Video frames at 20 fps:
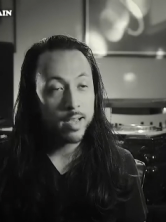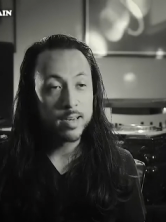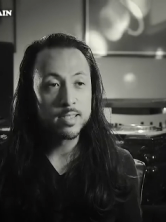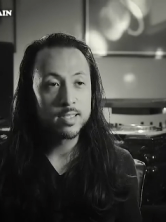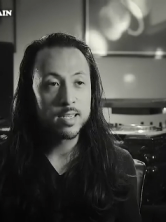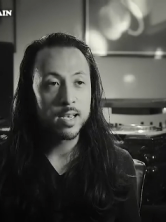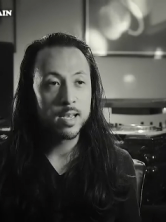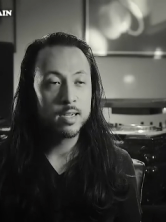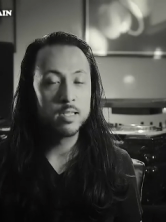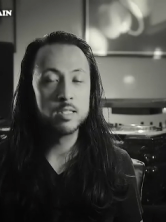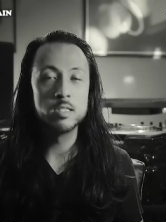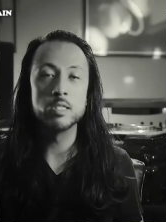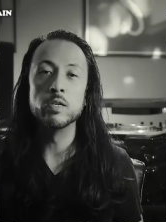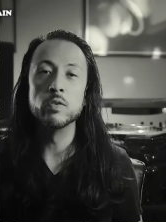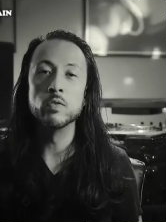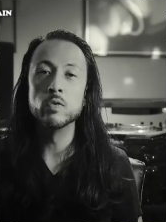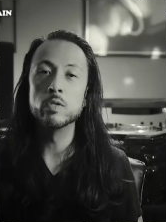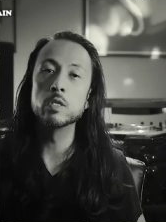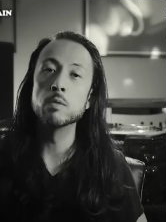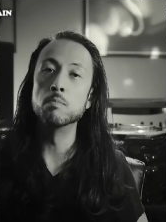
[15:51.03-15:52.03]
I decided
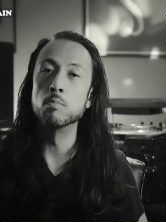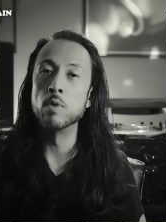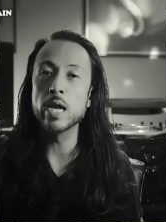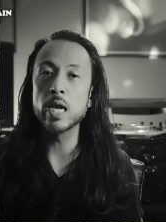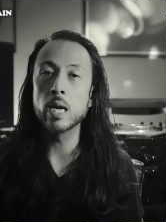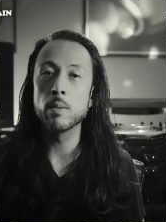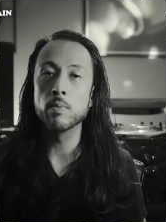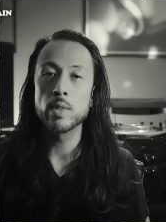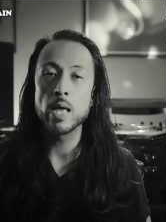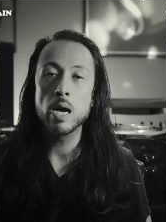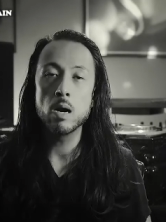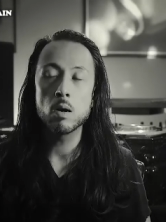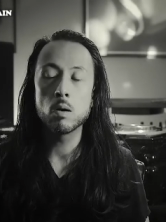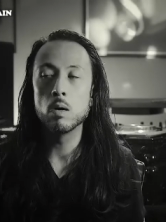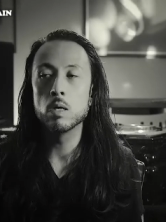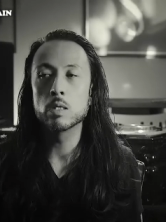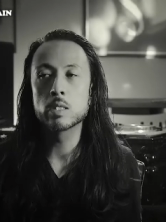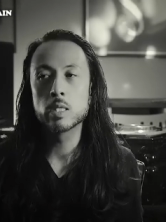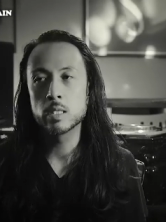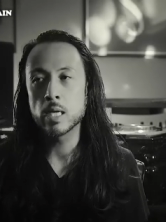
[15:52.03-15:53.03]
to to break up with
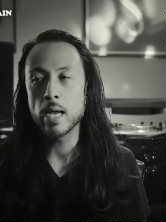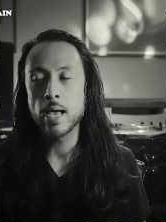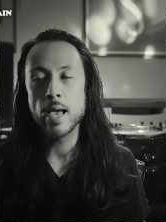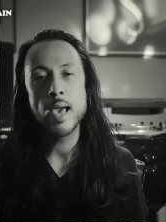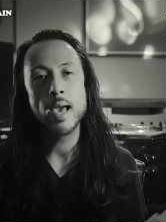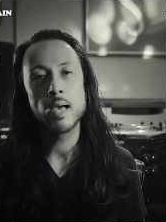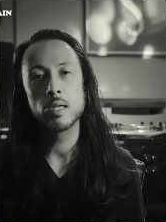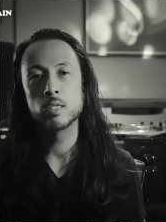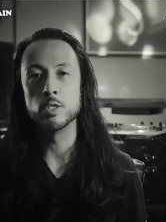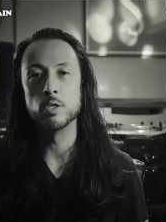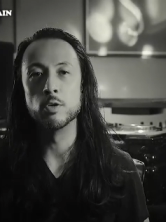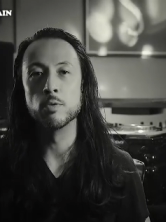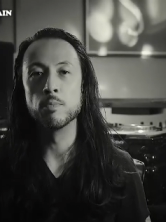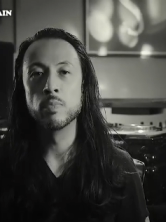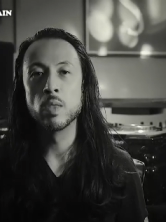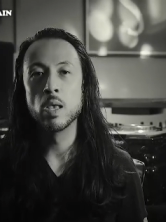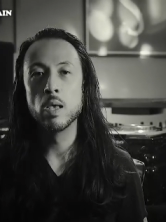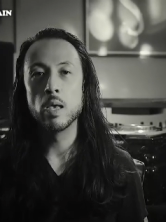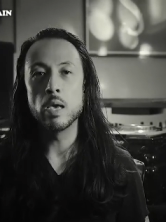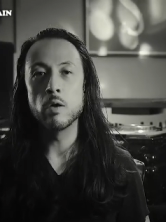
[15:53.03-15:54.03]
alcohol is because I, I had to.
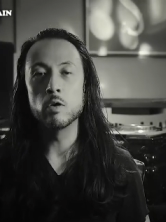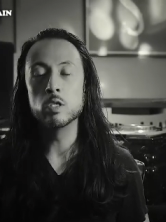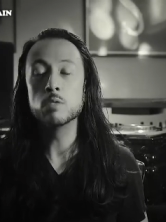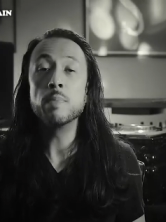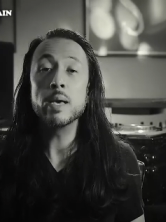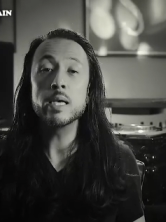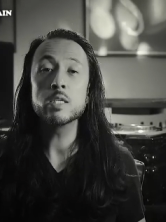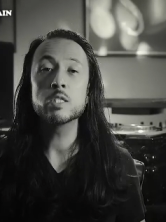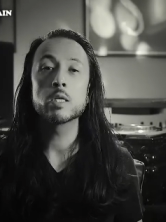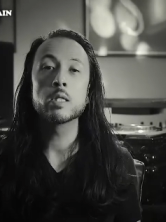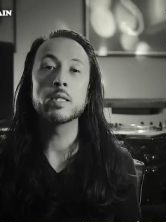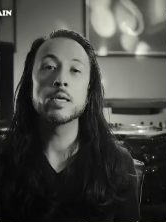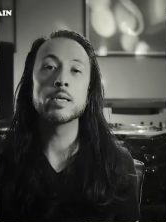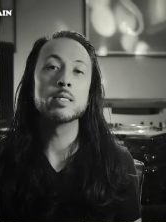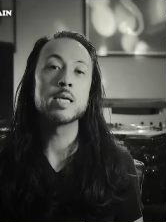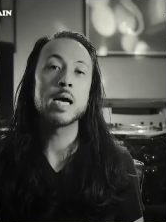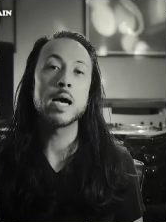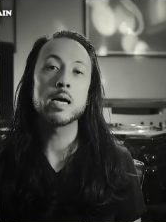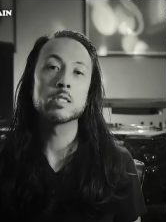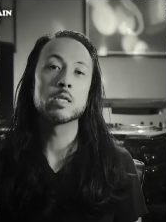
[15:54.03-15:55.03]
It was basically a
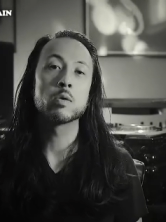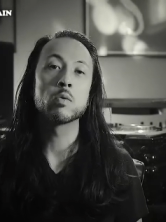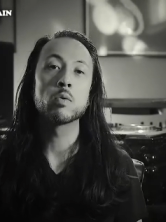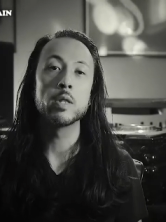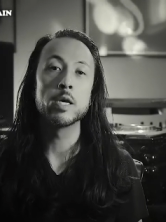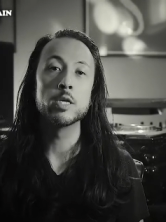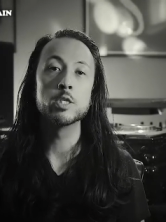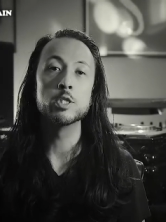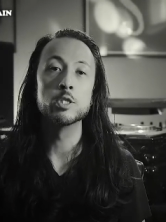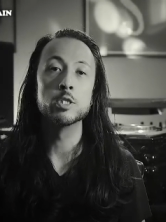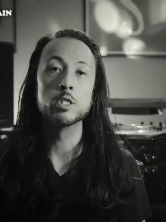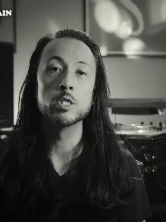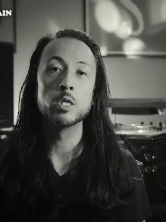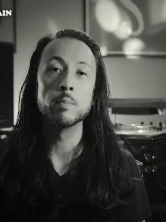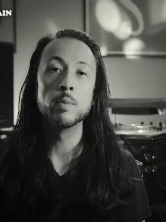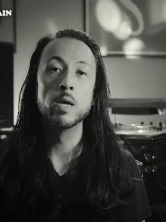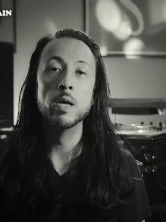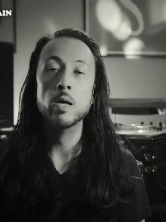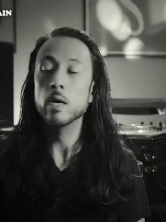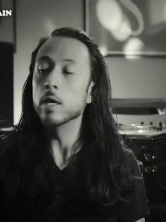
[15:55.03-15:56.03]
toxic
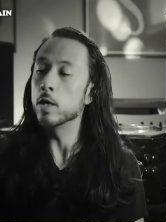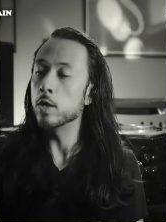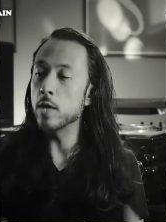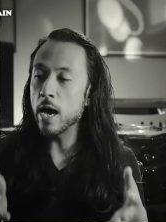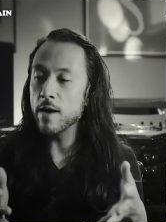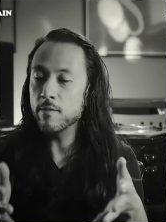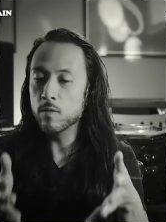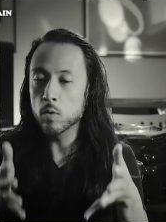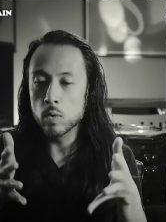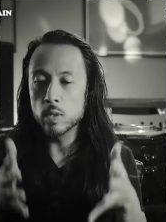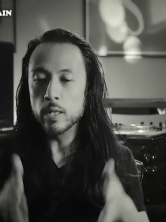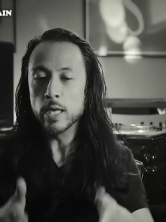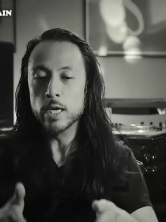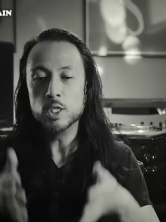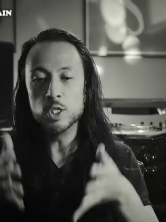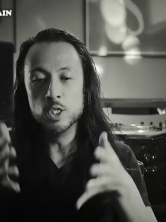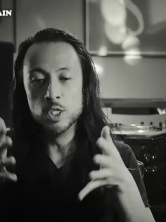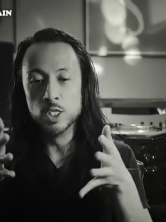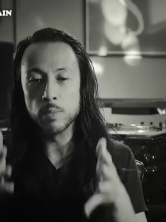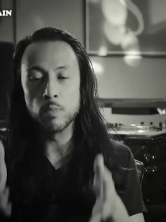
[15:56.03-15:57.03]
relationship. You have a
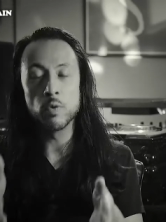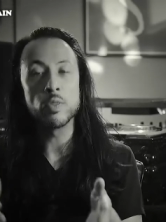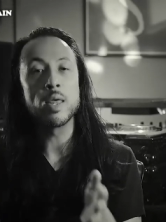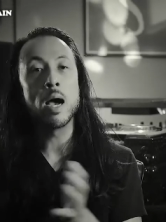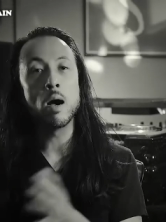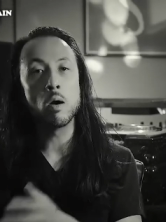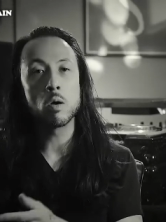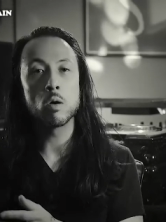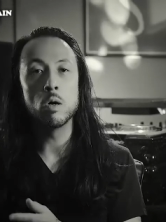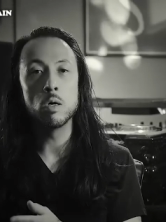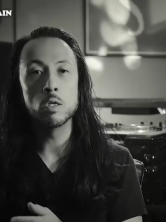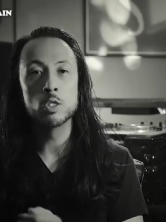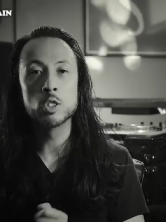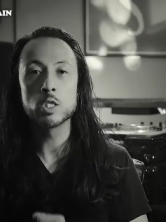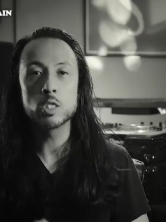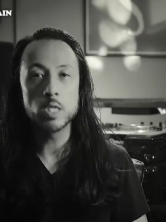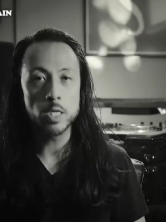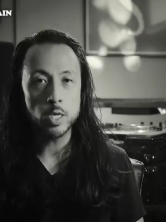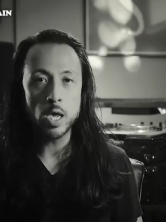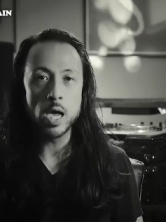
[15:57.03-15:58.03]
relationship with alcohol,
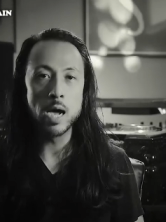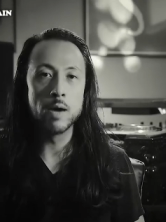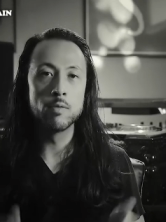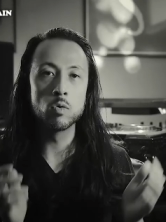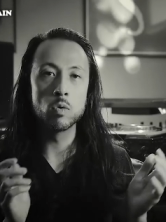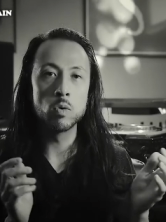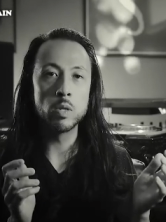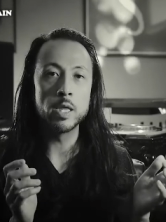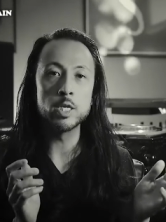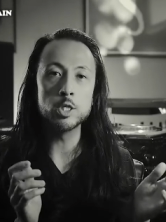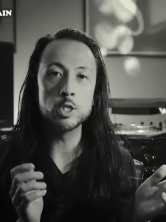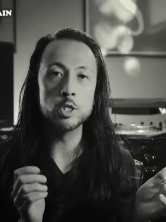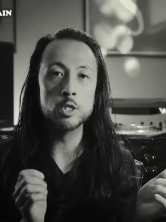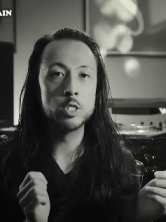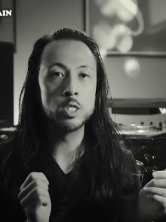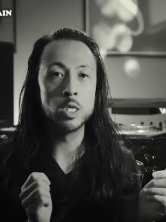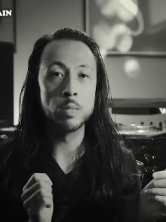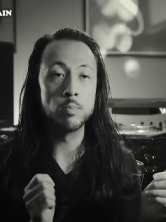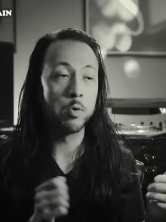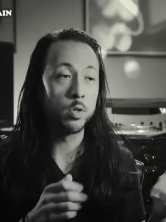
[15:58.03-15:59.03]
just like you have a
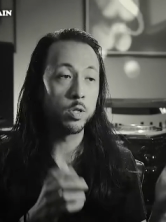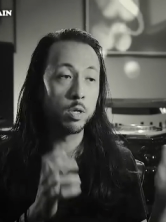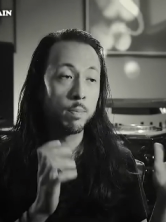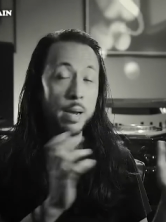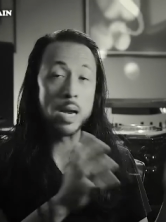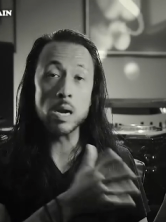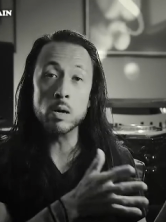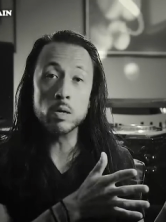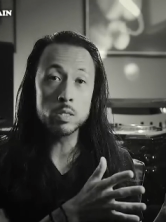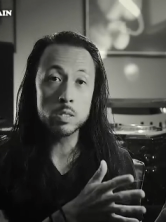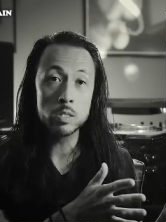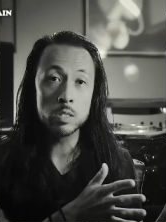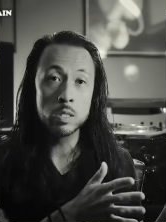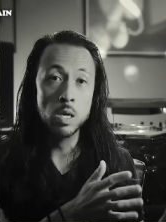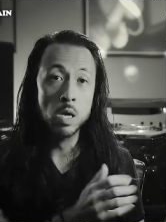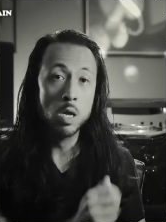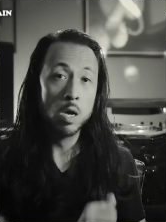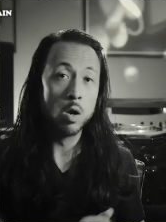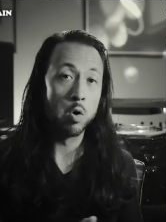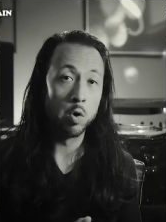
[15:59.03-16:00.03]
relationship with your
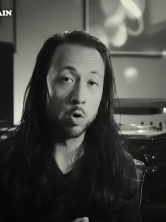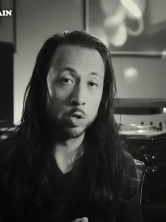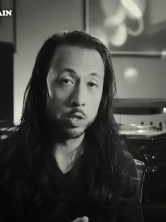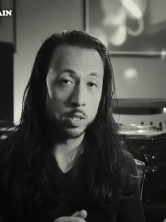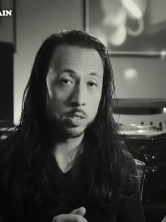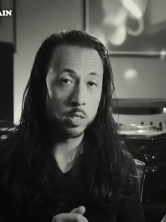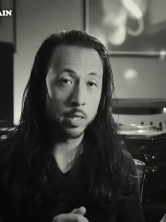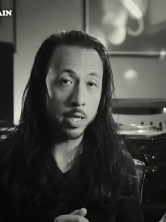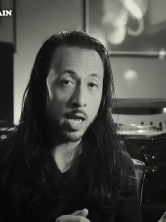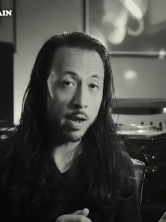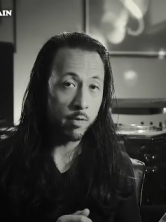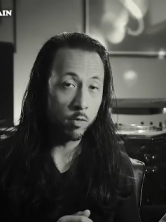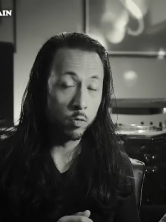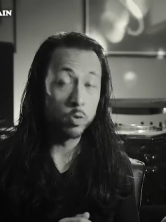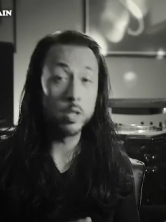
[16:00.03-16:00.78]
parents, or just like you have a